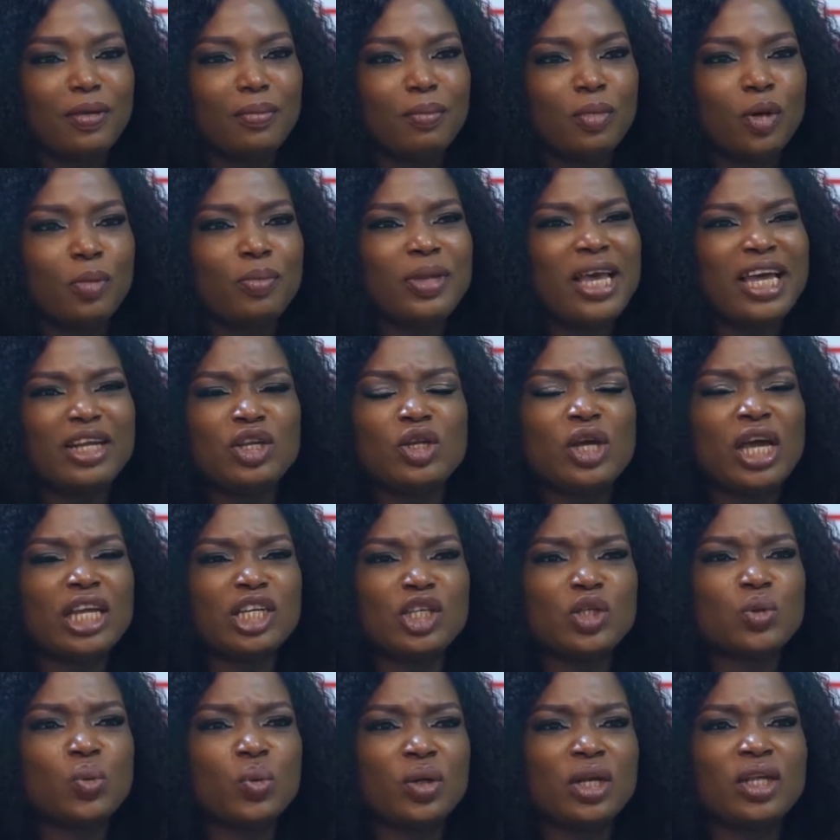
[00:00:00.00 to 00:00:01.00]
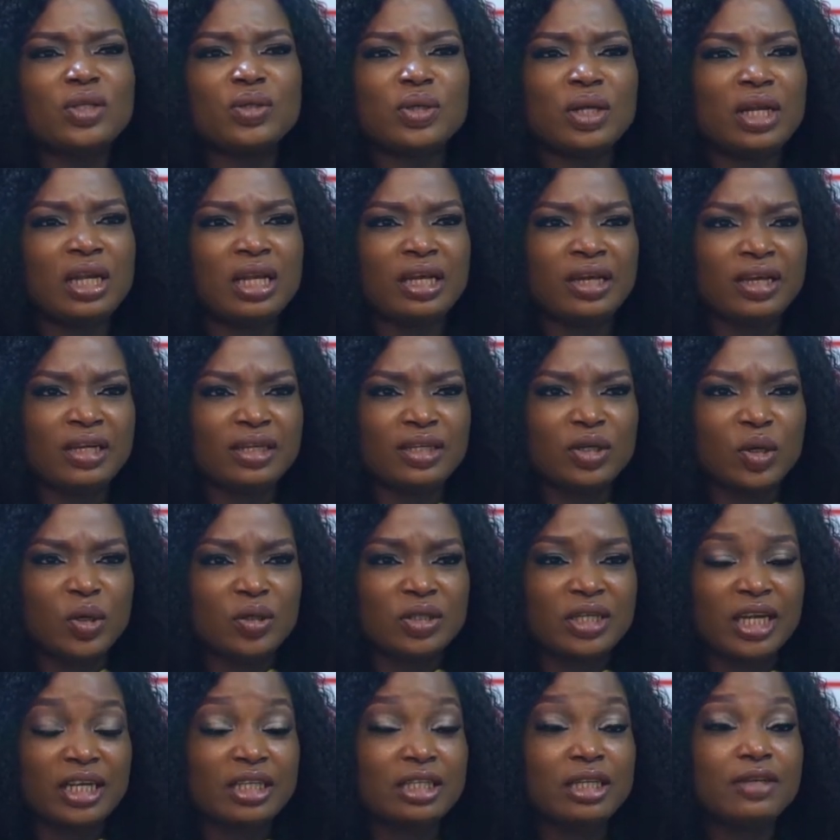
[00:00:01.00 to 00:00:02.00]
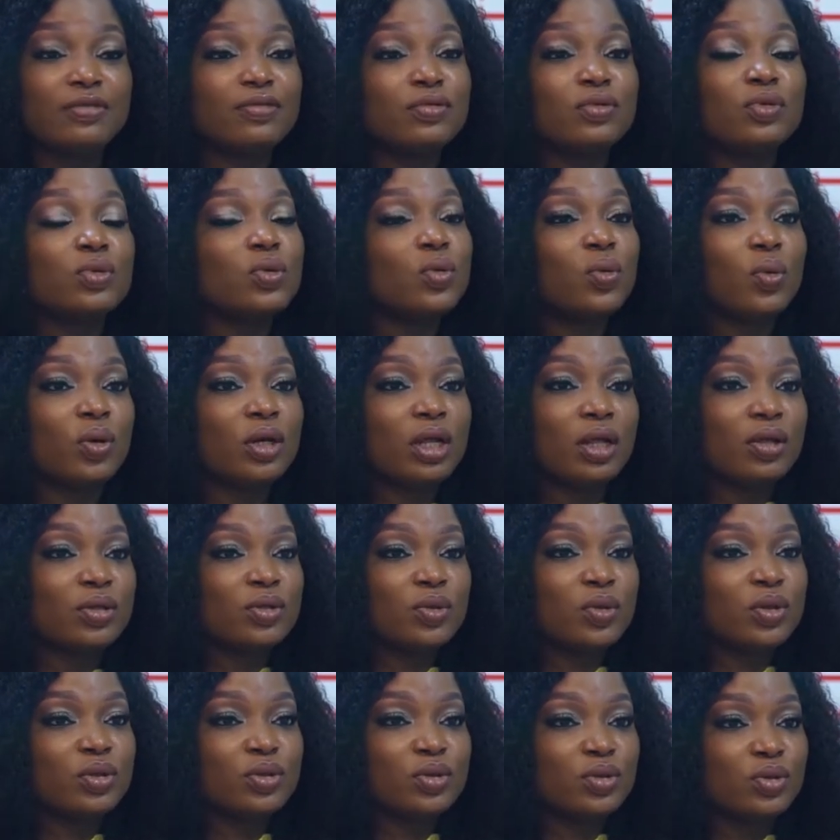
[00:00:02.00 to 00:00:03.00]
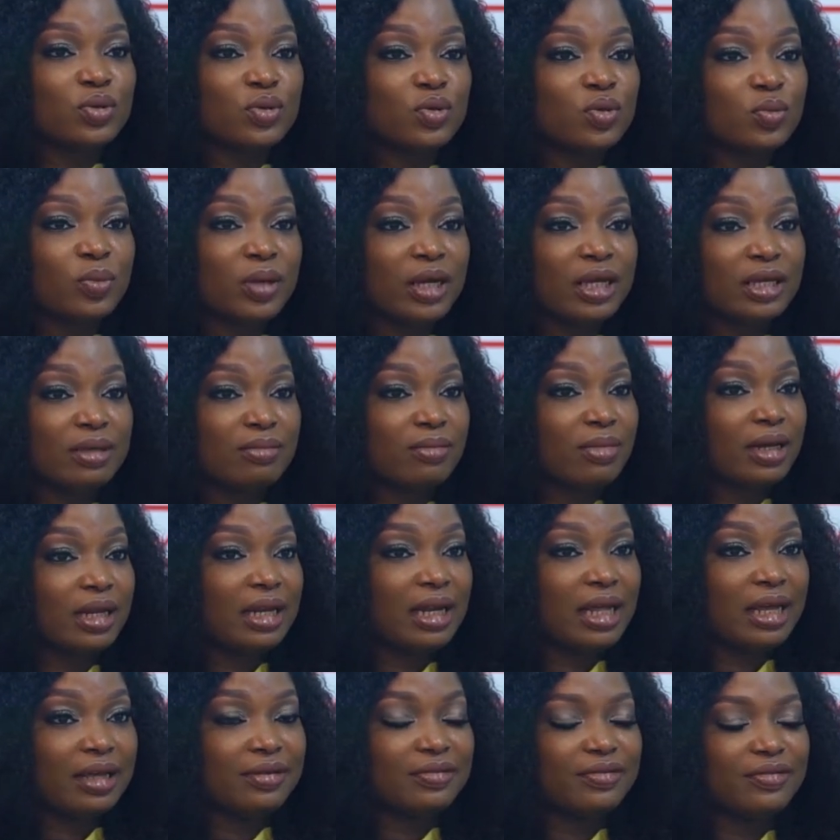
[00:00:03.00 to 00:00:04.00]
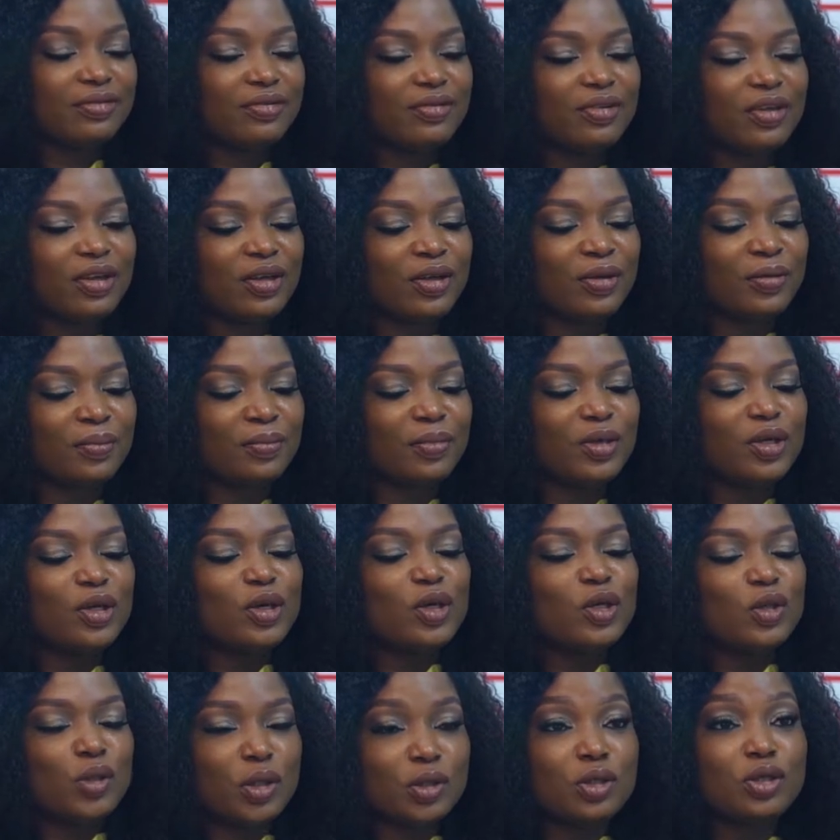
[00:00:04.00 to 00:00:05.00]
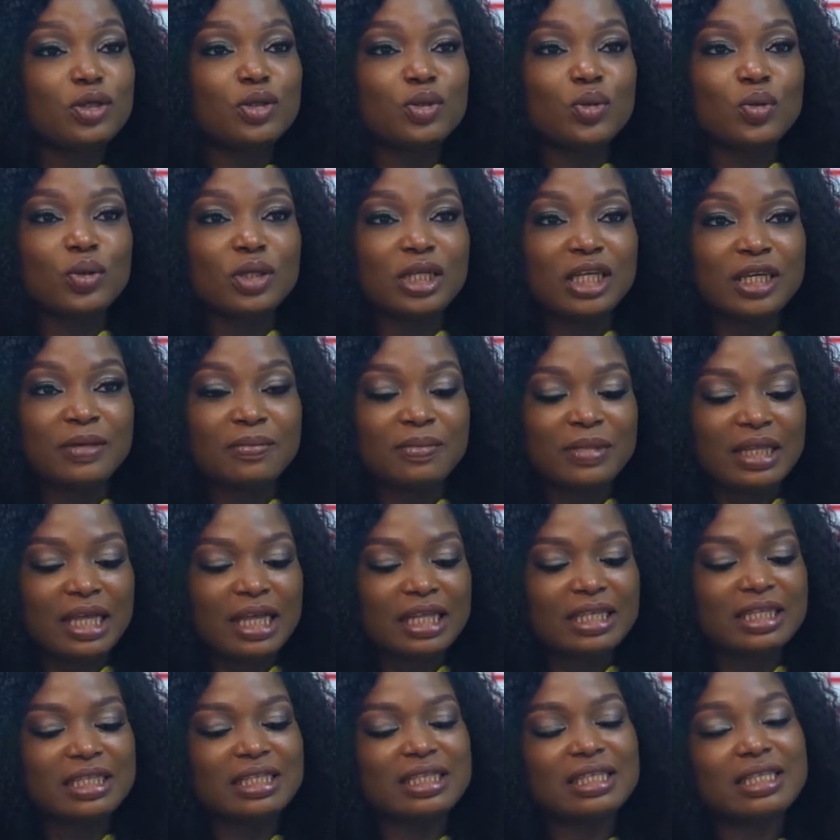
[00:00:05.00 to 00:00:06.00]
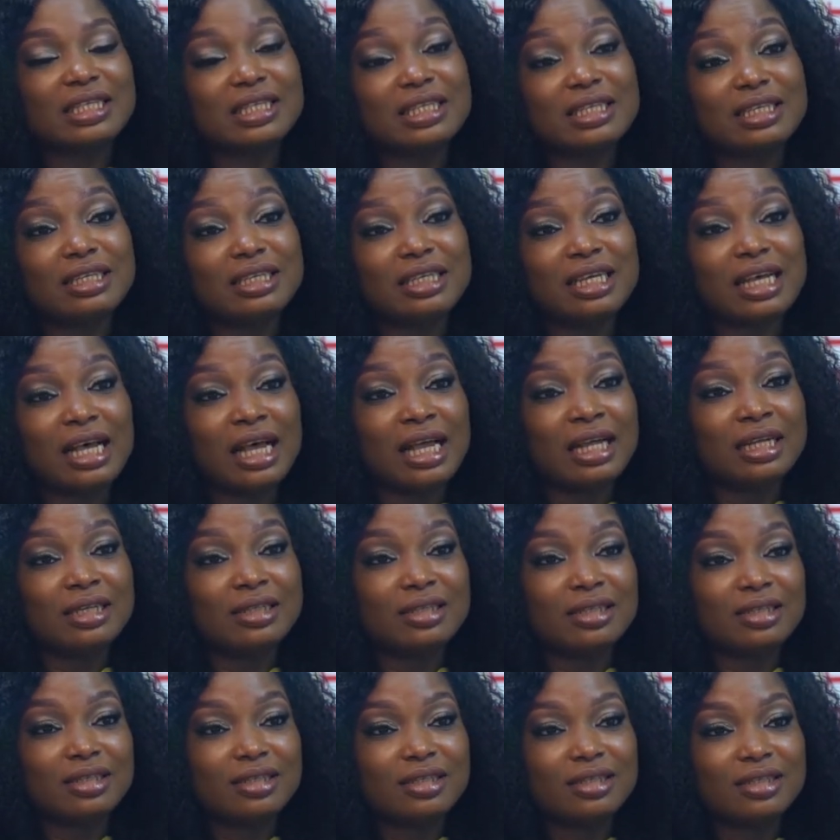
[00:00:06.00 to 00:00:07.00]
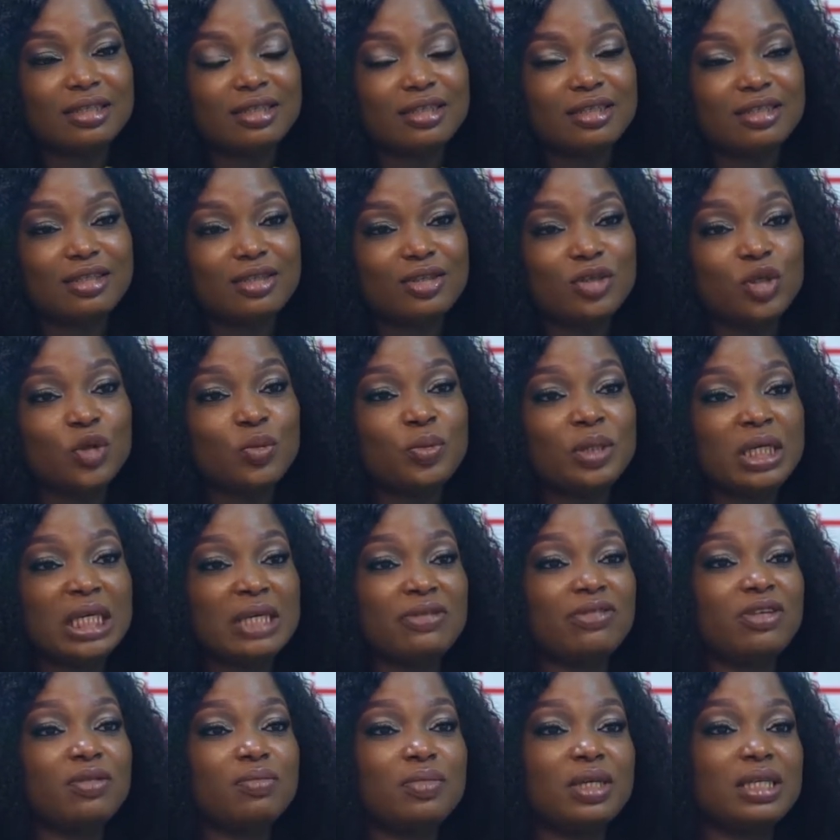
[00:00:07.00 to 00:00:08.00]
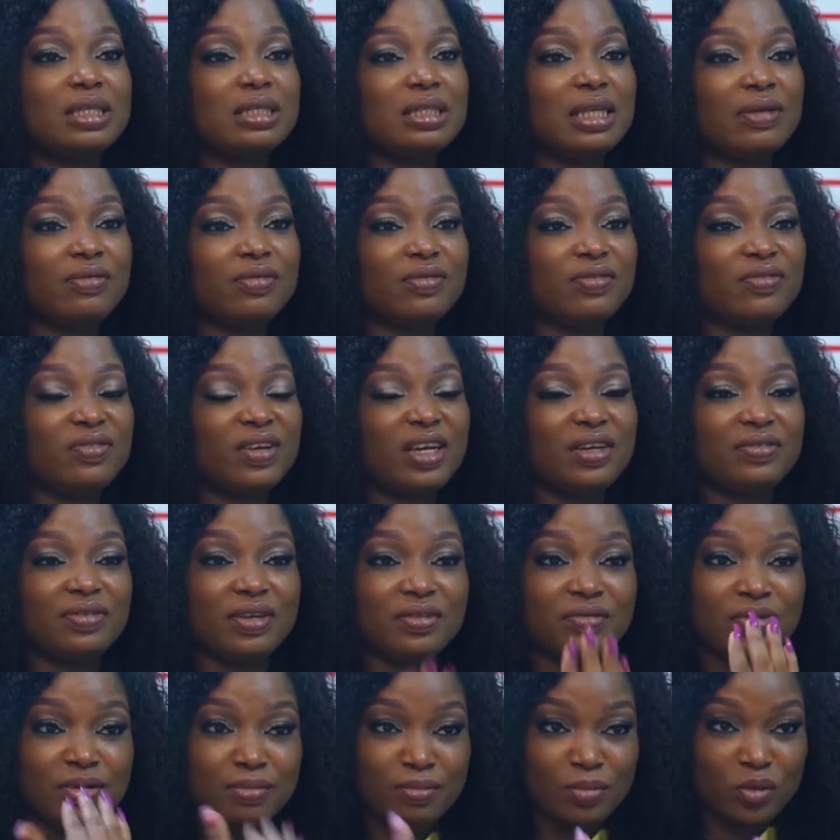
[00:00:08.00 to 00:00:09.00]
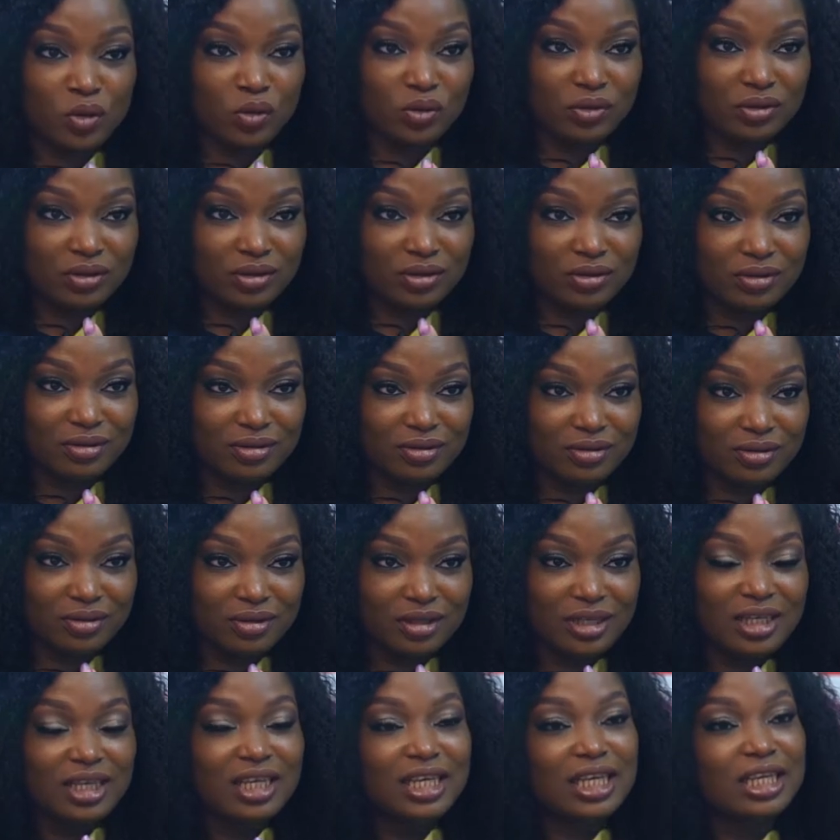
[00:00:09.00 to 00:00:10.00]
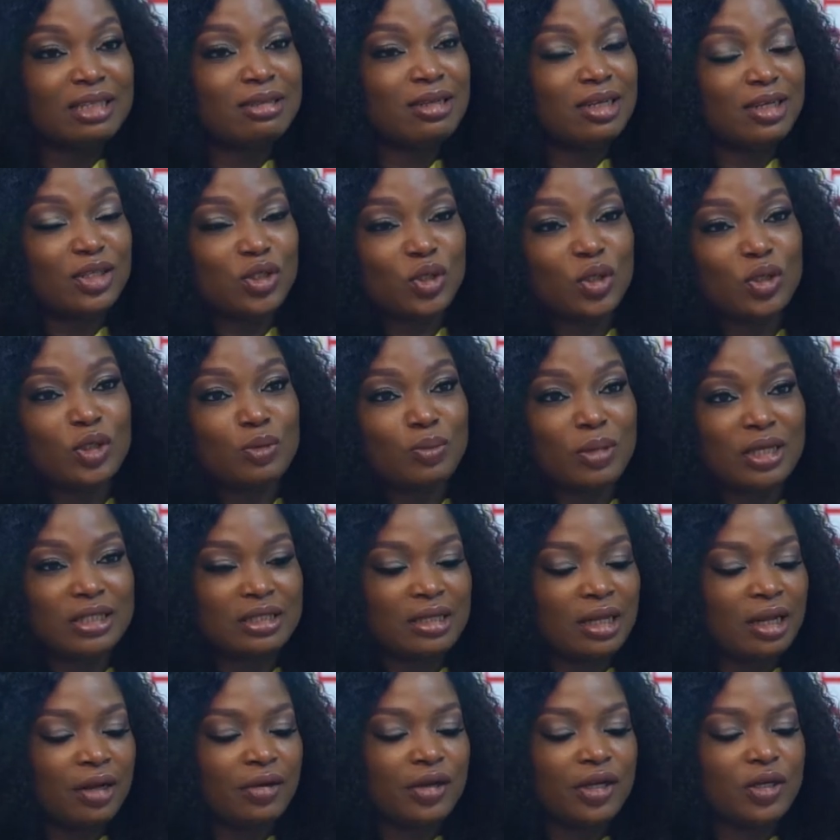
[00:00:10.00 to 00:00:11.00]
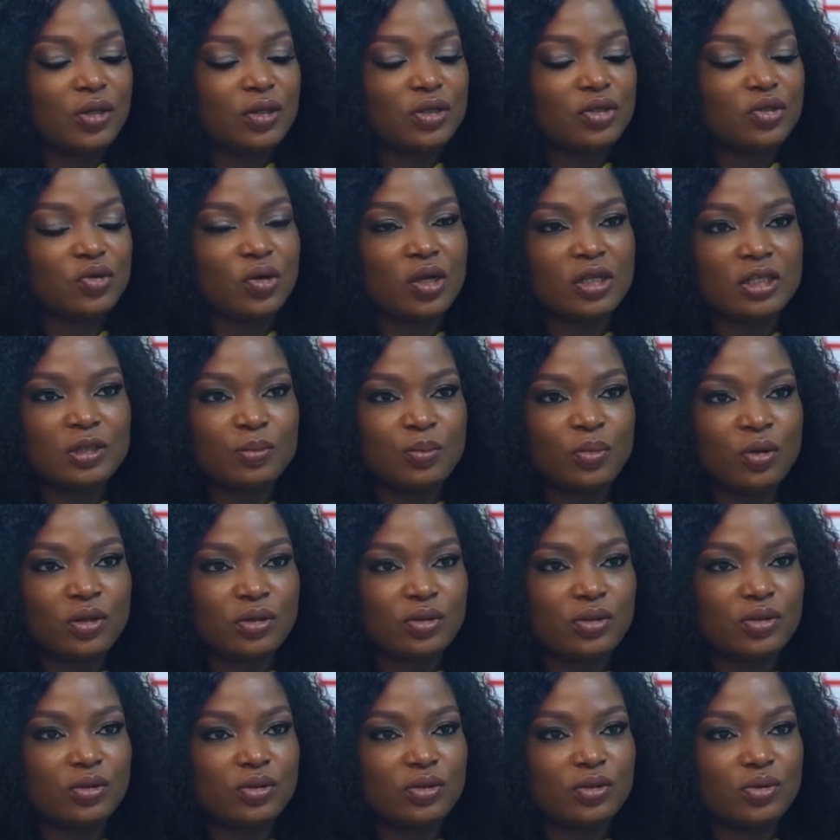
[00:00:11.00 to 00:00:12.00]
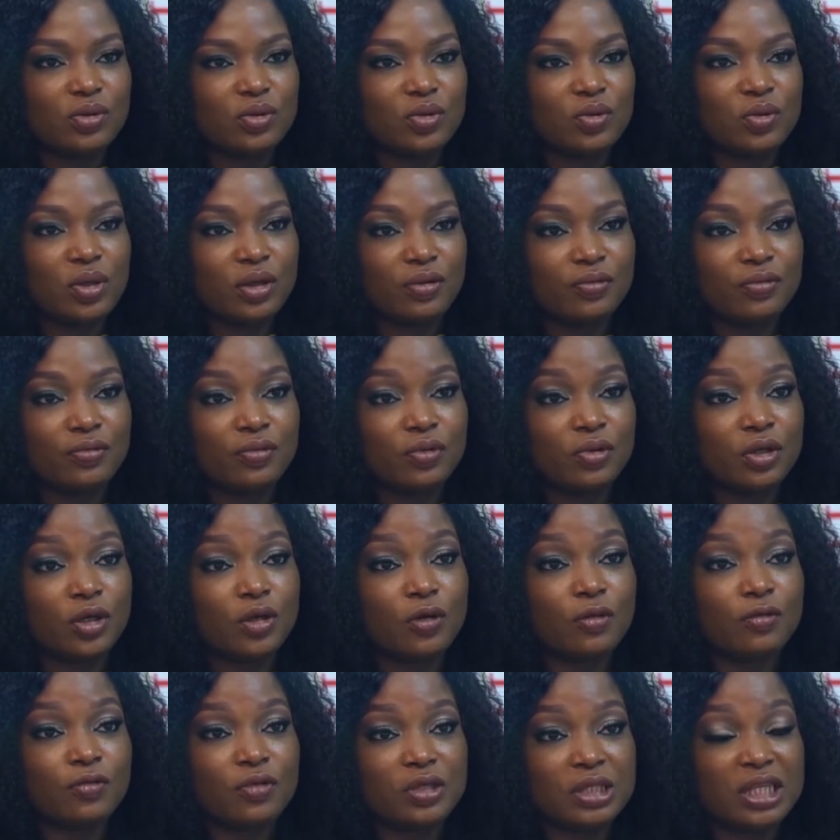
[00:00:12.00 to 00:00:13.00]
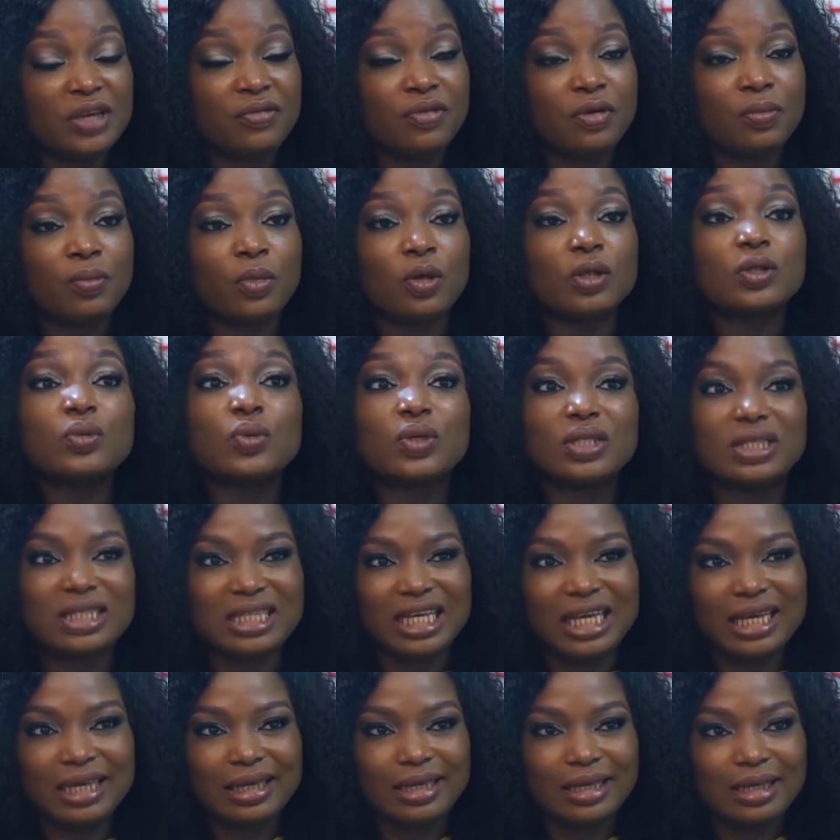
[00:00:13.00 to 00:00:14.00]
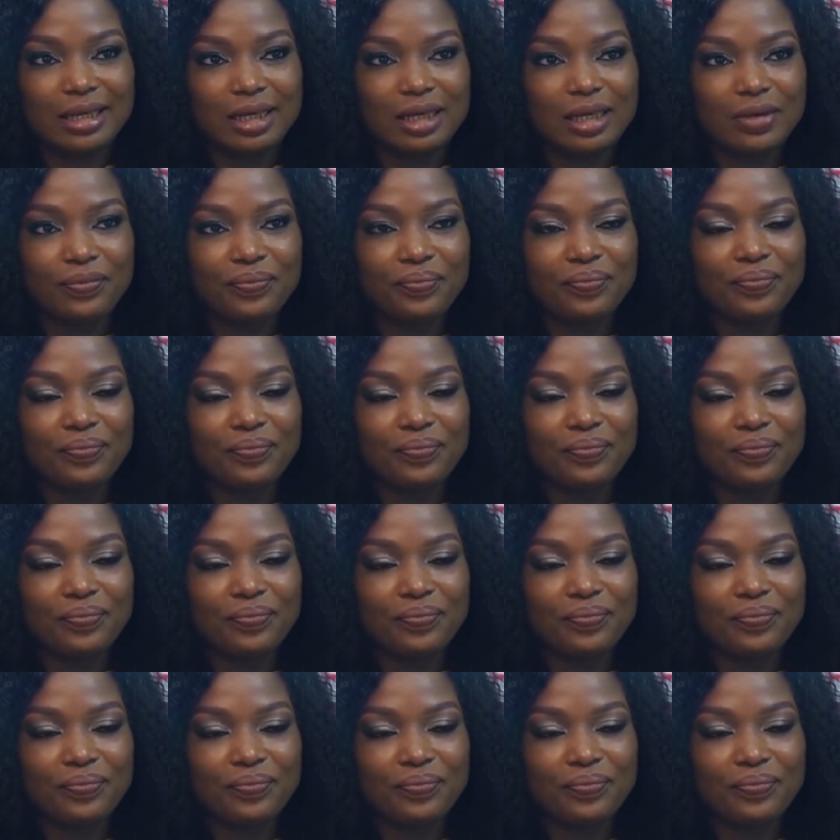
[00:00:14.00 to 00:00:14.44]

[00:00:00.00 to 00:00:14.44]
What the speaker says: For me, I knew I just wanted to learn because I didn't even know what I was going to do with my life. So I just told him that, can you be giving me 7.5 every month in addition to my salary? Because transport to and fro the office every month was 10K.